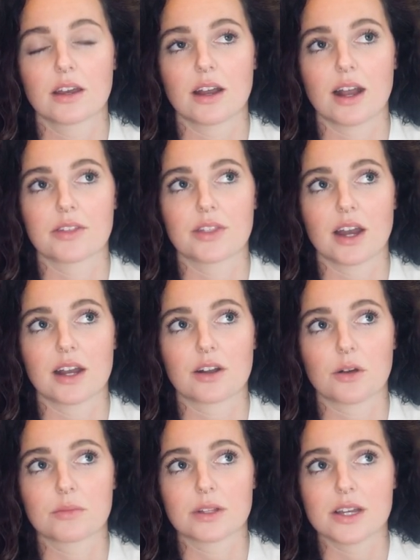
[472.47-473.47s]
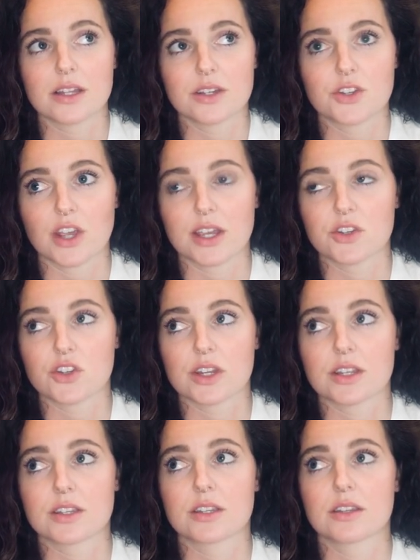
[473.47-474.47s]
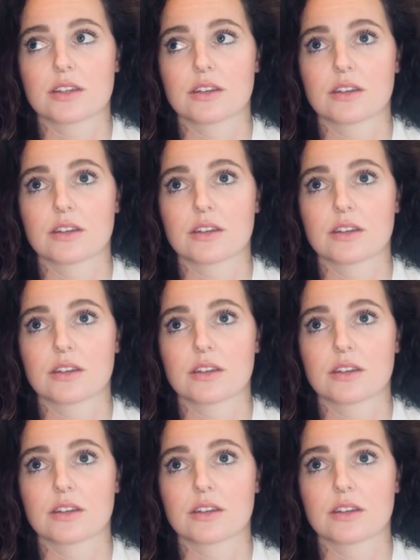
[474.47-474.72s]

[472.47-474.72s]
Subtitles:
and that completely changes